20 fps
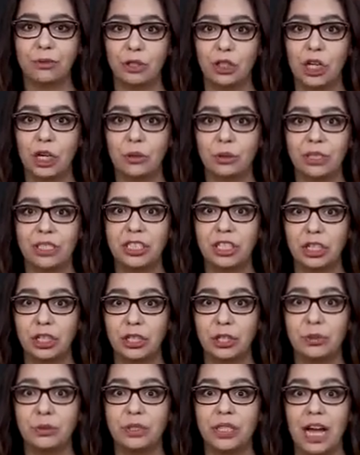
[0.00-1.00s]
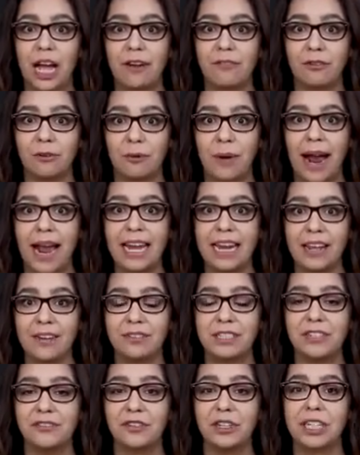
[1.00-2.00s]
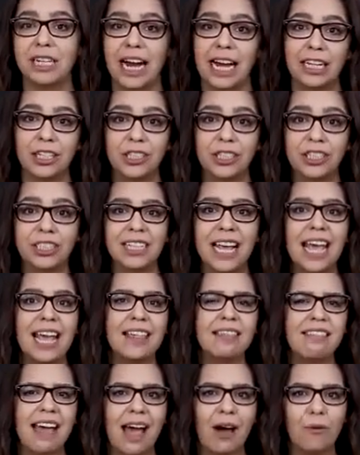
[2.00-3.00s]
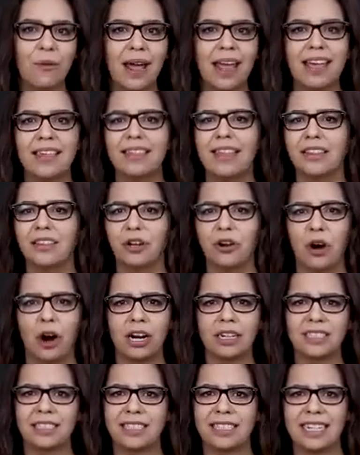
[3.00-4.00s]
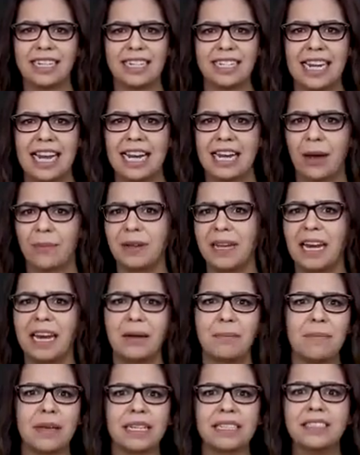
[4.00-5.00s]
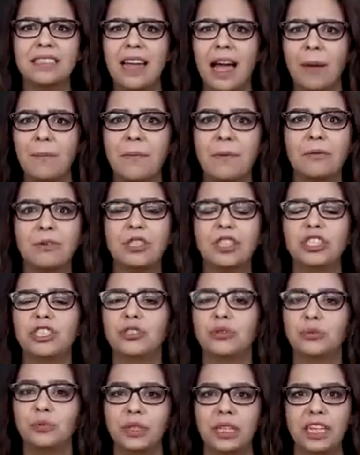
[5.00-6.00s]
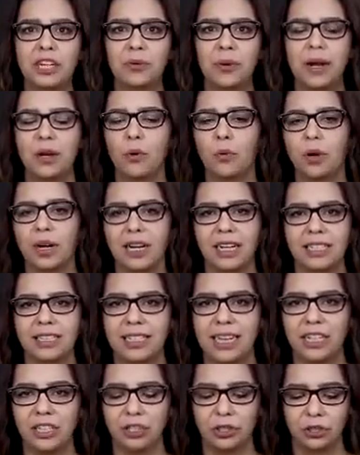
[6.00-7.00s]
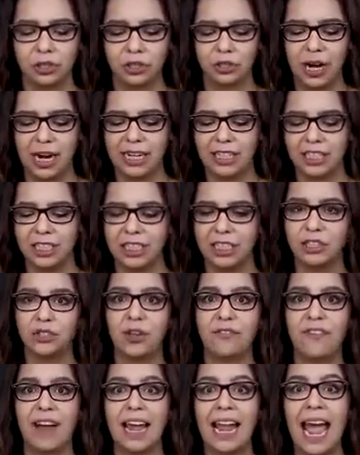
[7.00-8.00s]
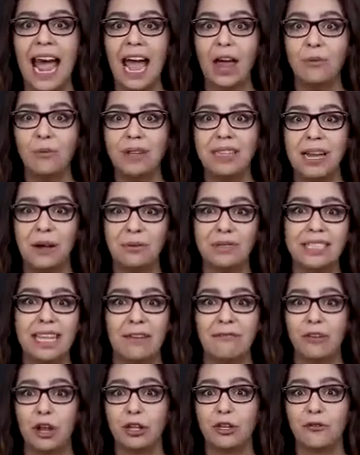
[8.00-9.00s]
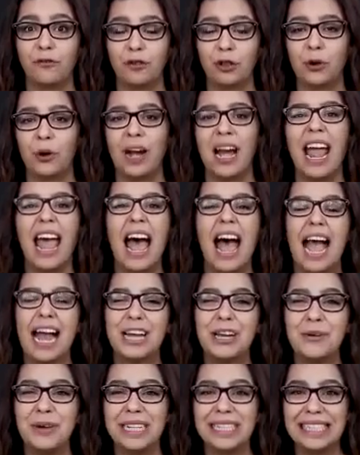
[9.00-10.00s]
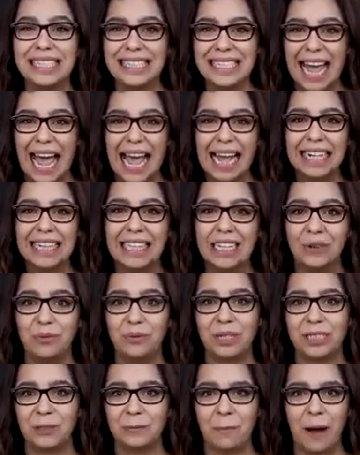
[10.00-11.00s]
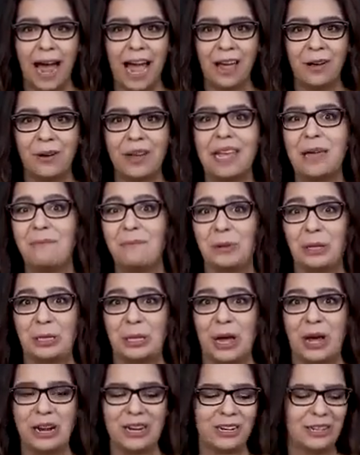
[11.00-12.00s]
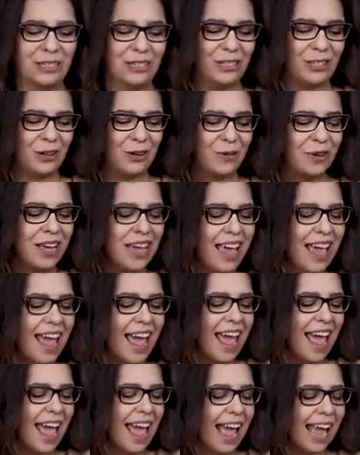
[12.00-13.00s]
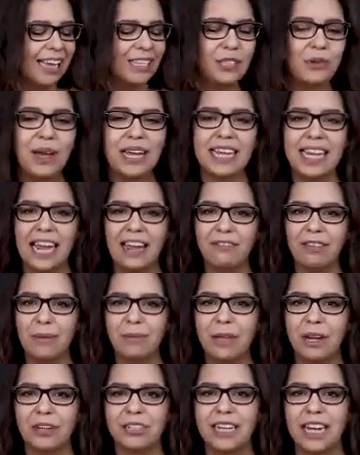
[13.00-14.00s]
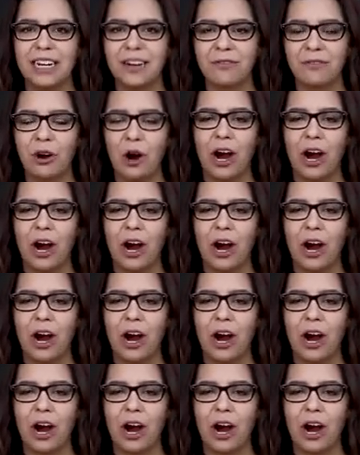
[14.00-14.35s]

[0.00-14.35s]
chose to use a variety of different colors. That way that the cards didn't end up getting mixed up. It was just a really great organizational strategy. So if I had one that was left on the floor, I knew exactly which pile it belonged to. And so I gave them their deck of